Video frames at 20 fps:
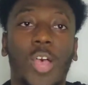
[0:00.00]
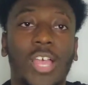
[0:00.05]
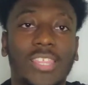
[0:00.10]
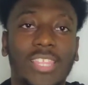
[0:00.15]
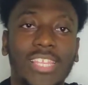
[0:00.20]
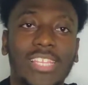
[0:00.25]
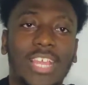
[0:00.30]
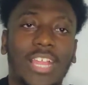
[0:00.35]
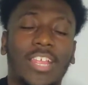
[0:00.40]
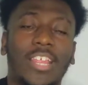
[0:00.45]
I
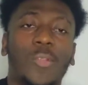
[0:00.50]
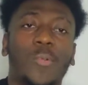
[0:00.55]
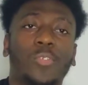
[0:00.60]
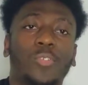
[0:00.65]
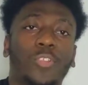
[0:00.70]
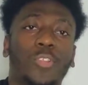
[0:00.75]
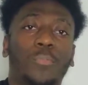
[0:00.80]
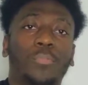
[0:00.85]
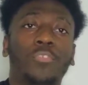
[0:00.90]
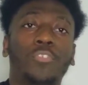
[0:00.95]
think Tyler Herro is
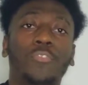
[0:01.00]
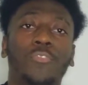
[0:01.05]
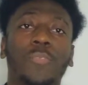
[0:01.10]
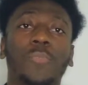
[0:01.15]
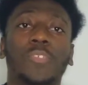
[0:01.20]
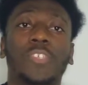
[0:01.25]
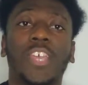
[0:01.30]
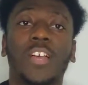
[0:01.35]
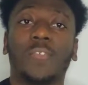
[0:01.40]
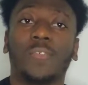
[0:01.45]
gonna prove
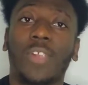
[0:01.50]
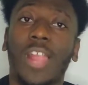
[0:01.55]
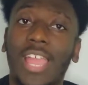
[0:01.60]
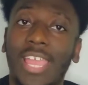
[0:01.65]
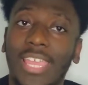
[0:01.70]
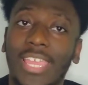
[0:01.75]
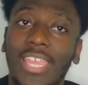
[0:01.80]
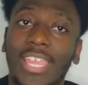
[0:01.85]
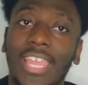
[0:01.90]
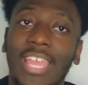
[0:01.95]
himself
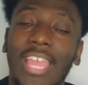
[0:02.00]
right